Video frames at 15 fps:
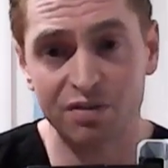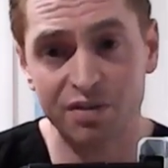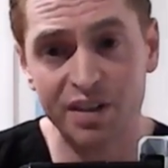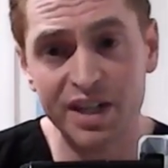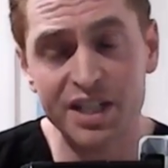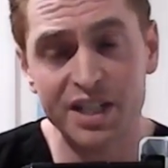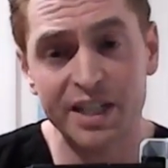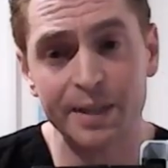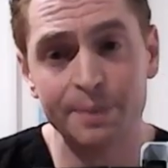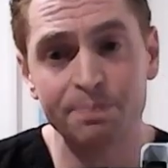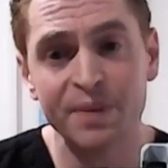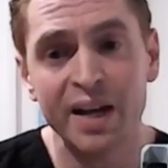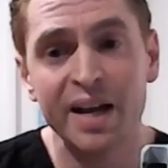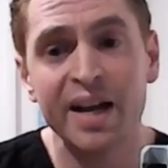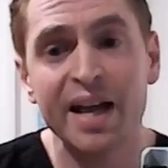reason.
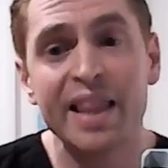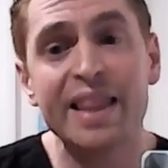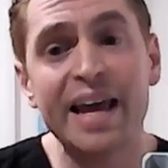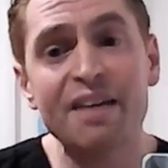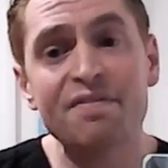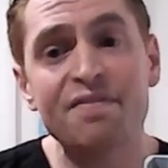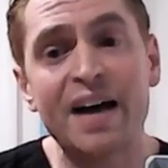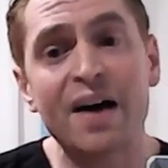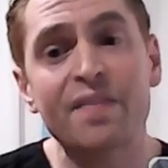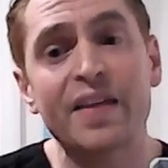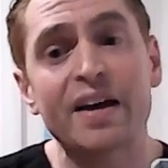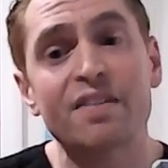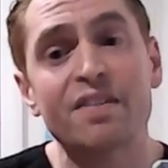They found that